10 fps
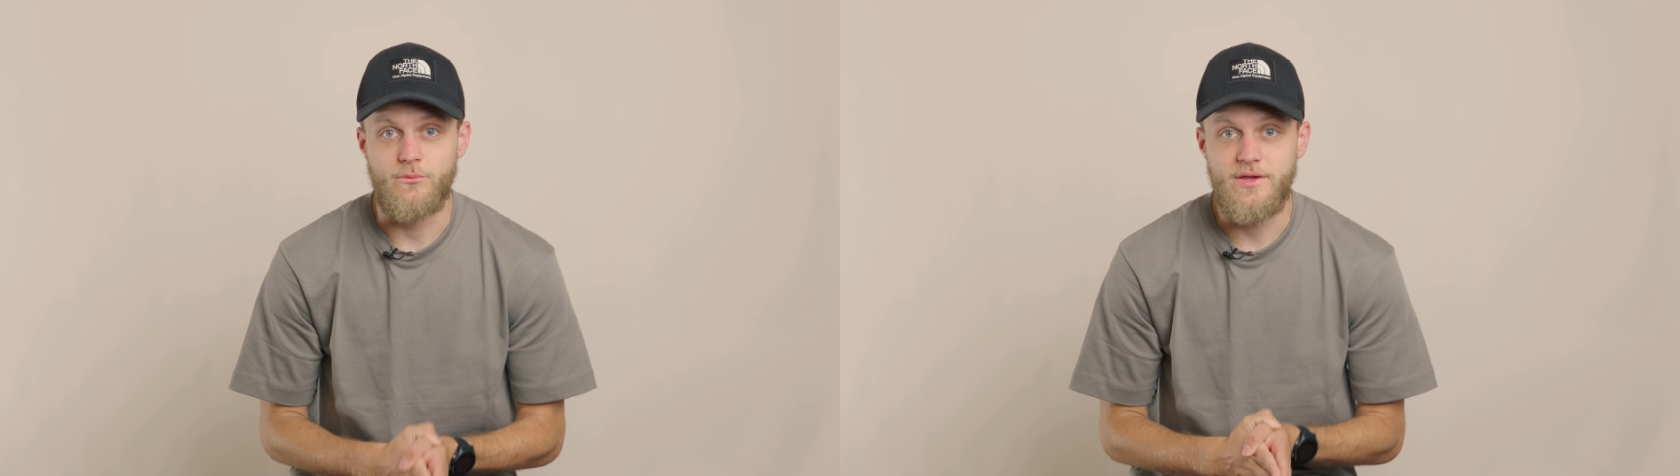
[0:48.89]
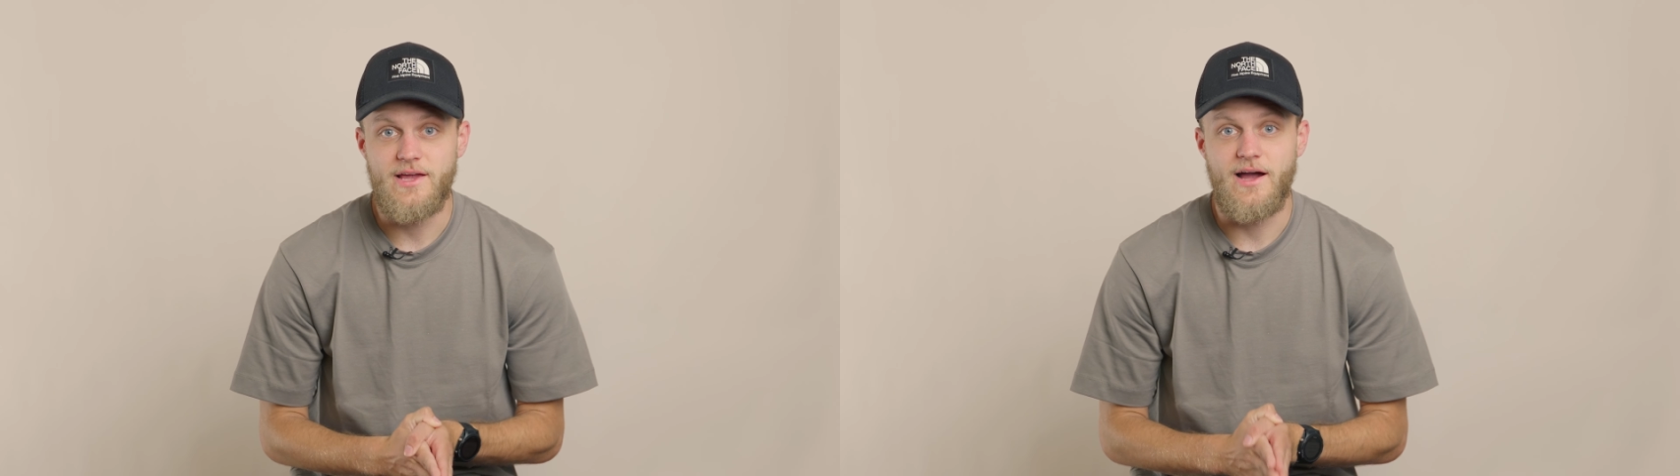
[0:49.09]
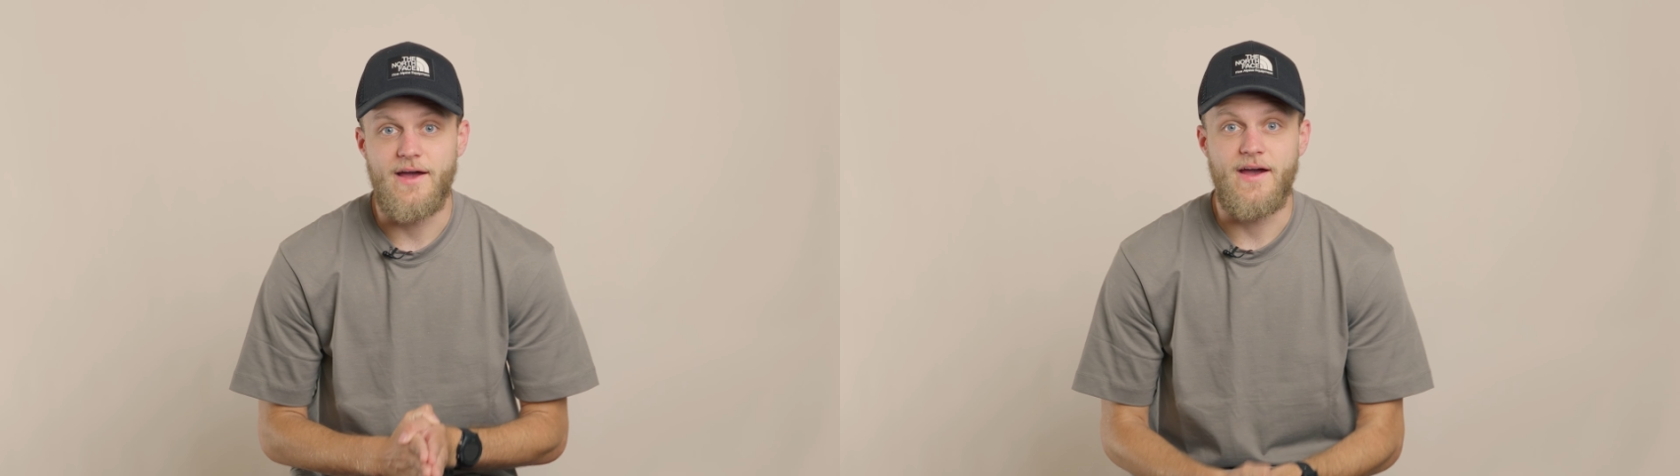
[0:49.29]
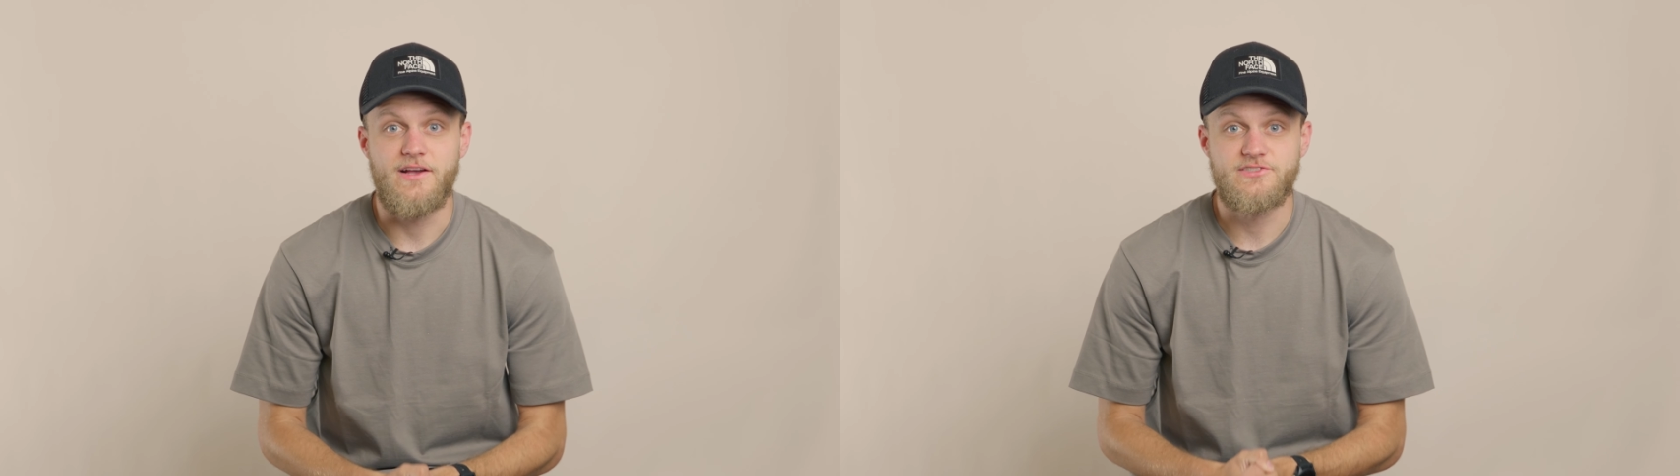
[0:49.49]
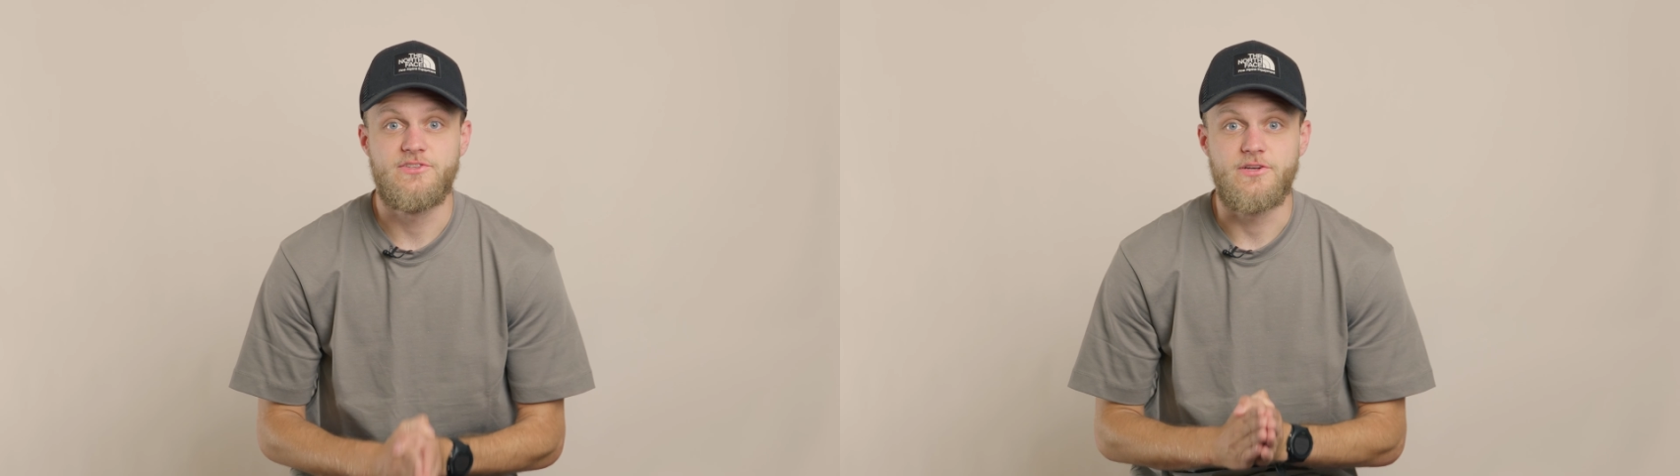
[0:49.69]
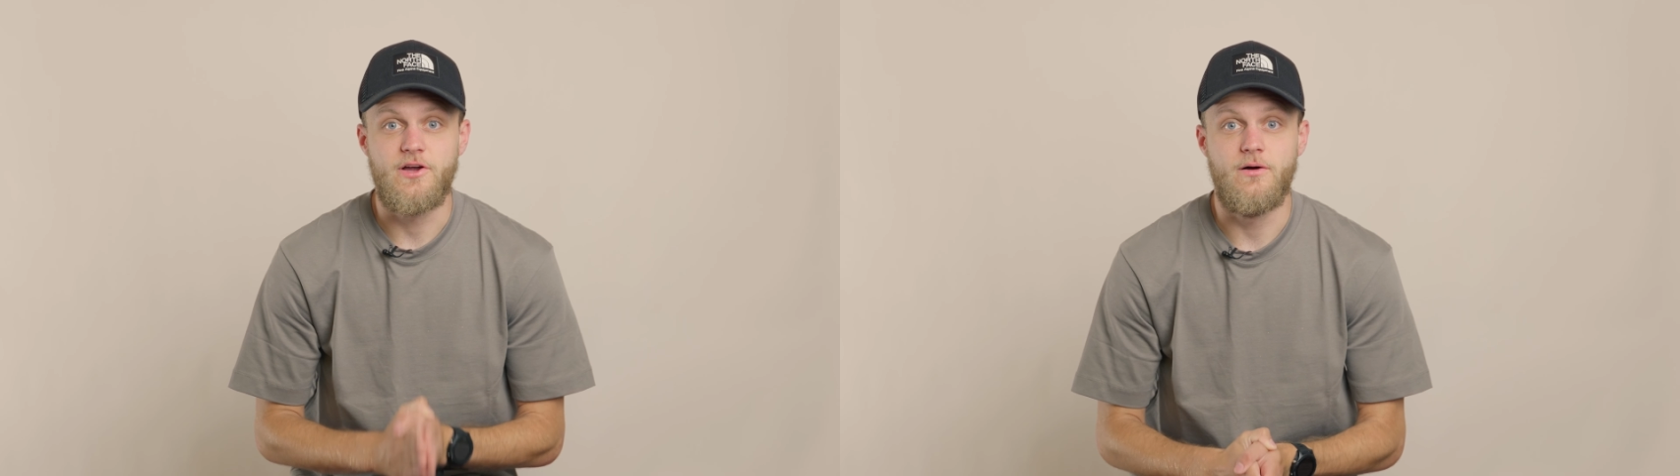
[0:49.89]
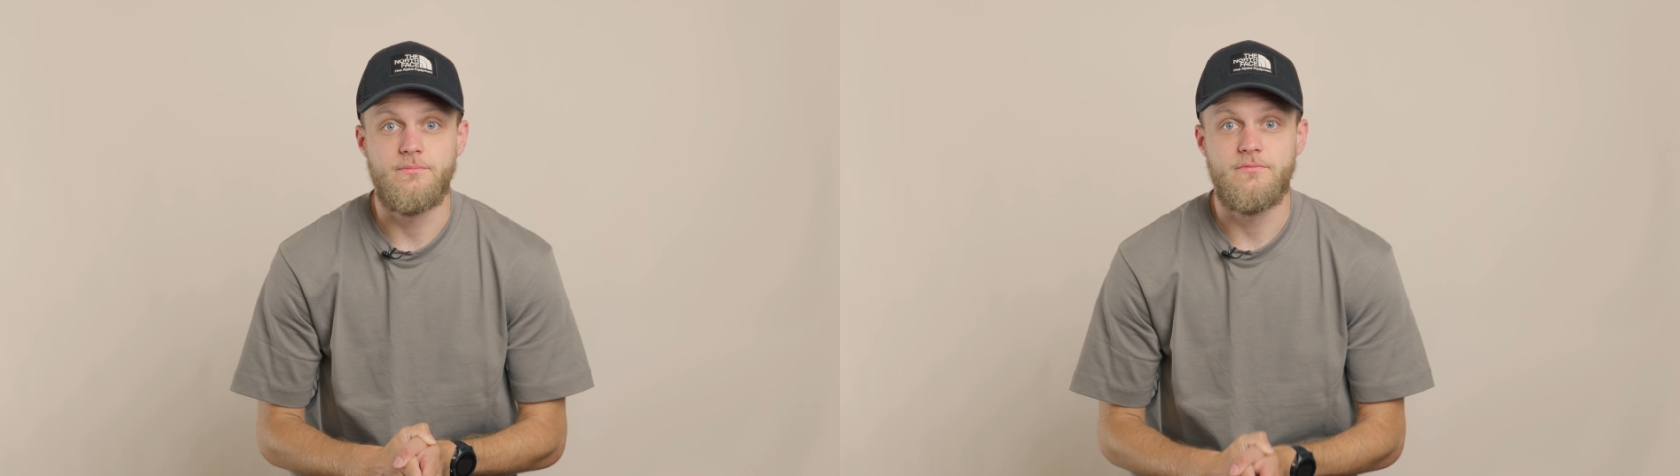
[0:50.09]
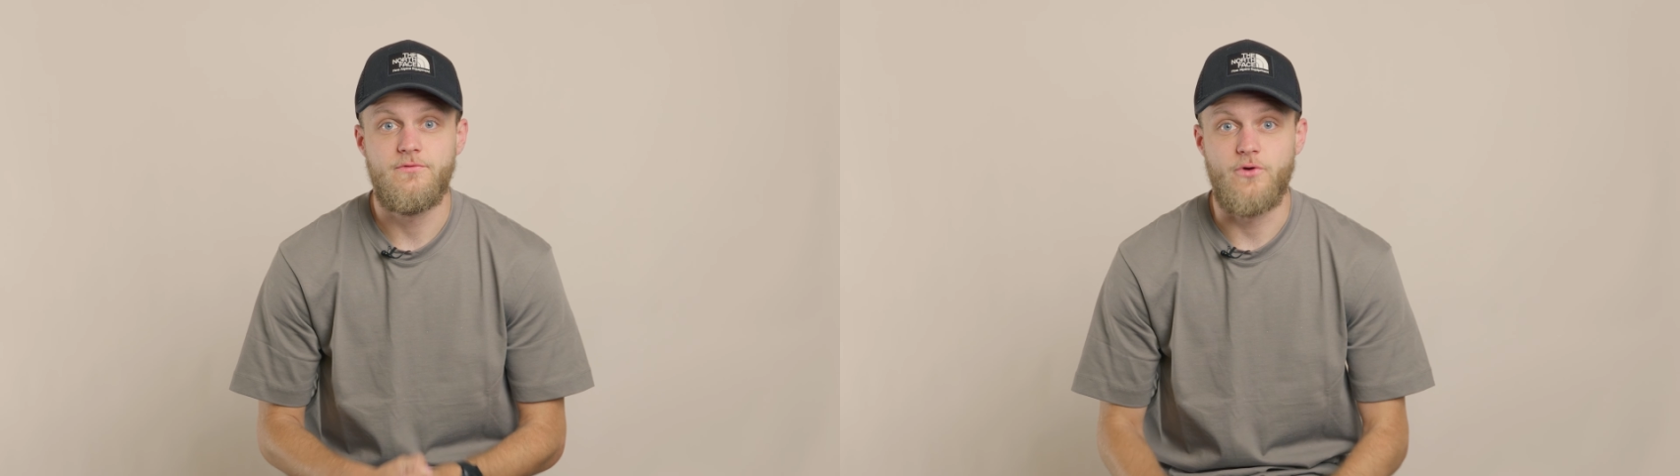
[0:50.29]
we got asked to
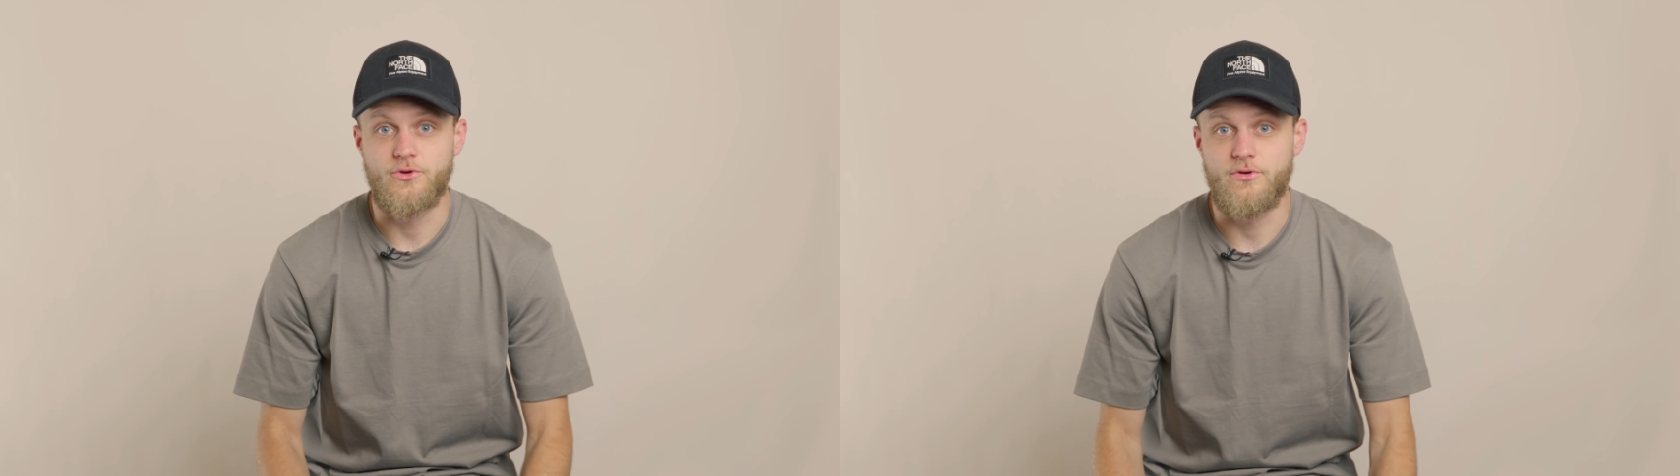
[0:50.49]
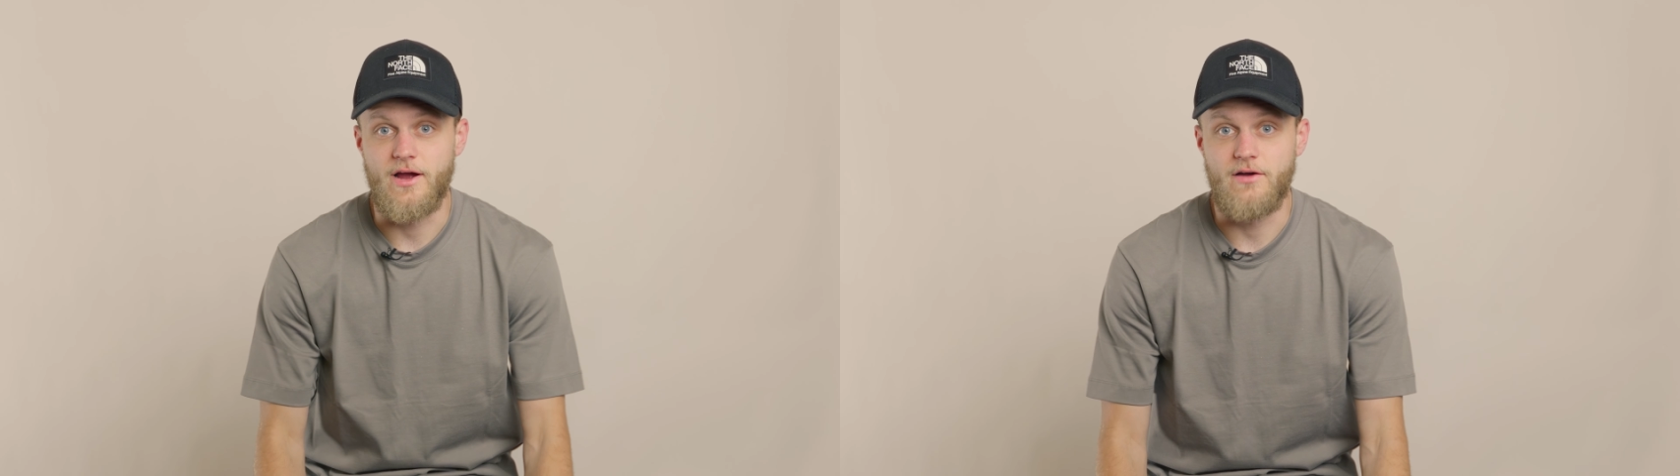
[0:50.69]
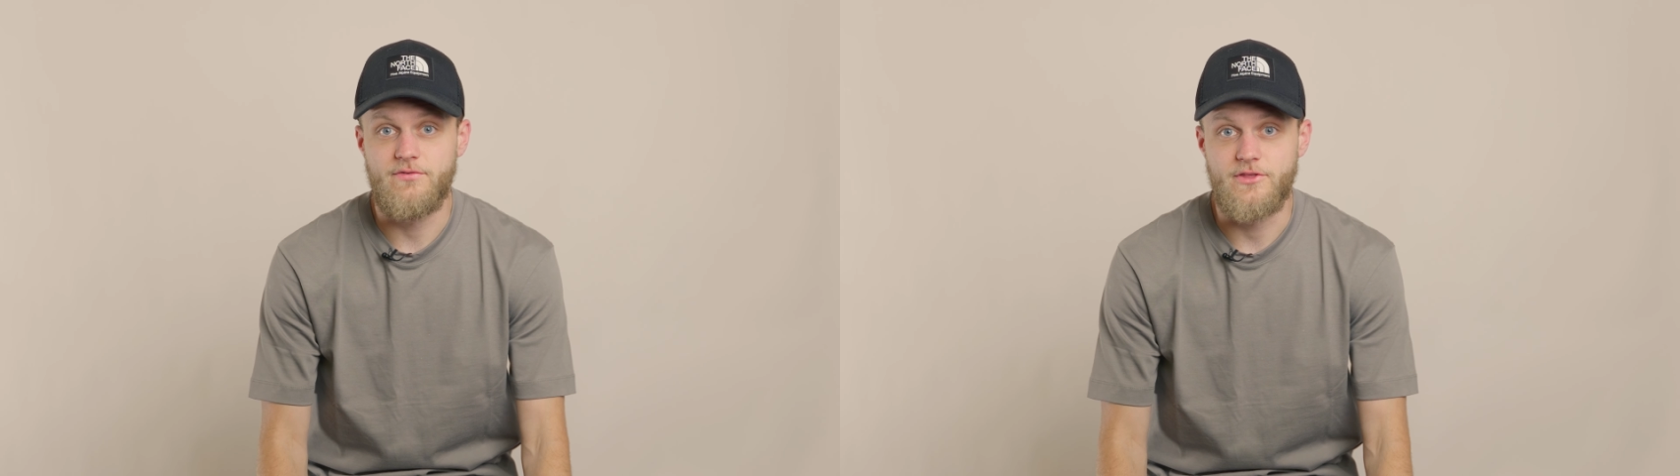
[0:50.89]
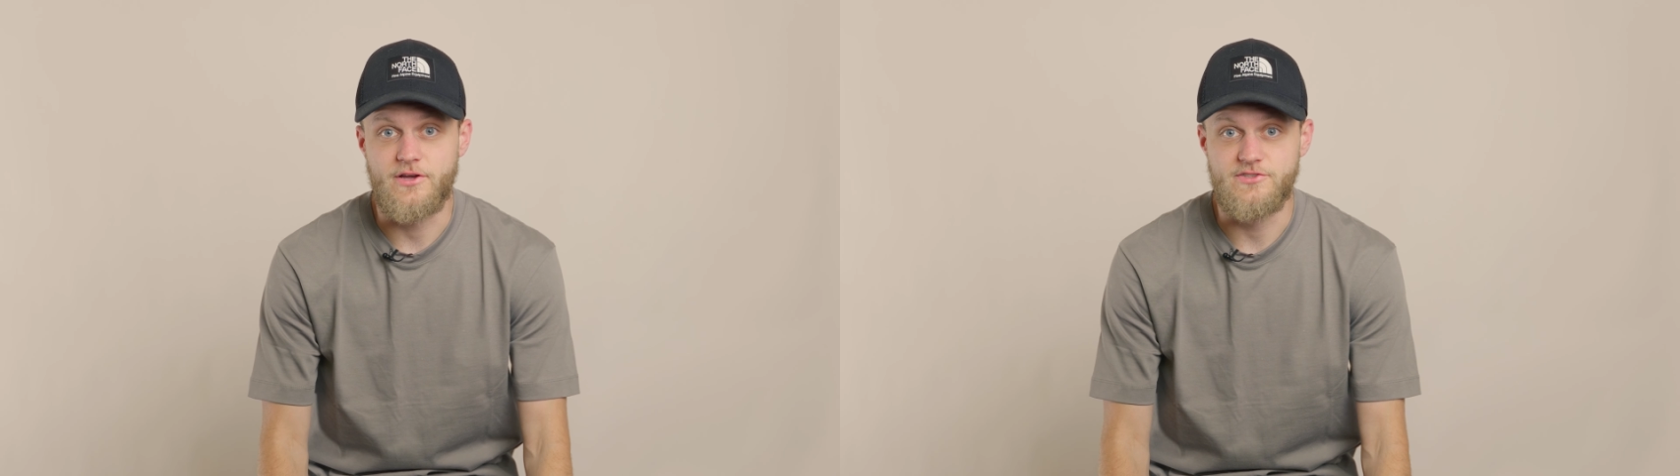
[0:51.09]
come photograph the